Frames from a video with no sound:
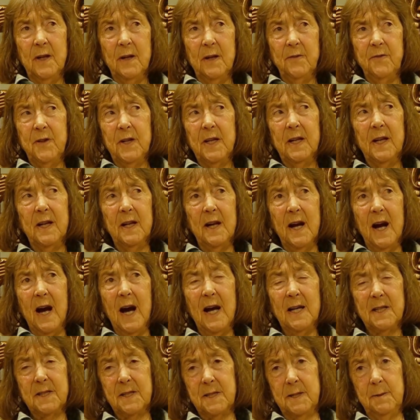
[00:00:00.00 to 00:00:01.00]
think it
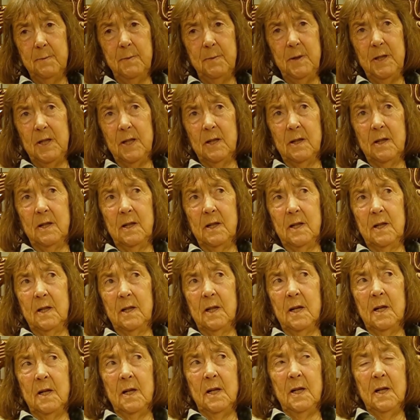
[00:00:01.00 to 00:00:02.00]
has to be,
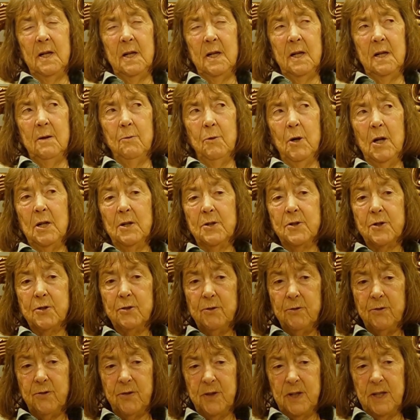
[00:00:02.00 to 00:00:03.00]
well,
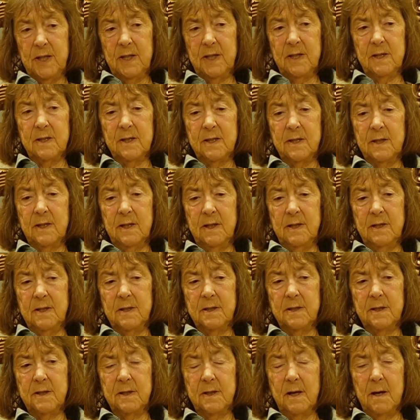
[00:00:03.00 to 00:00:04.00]
two things
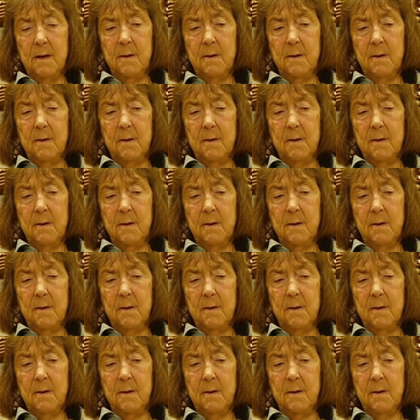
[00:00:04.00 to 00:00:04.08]
is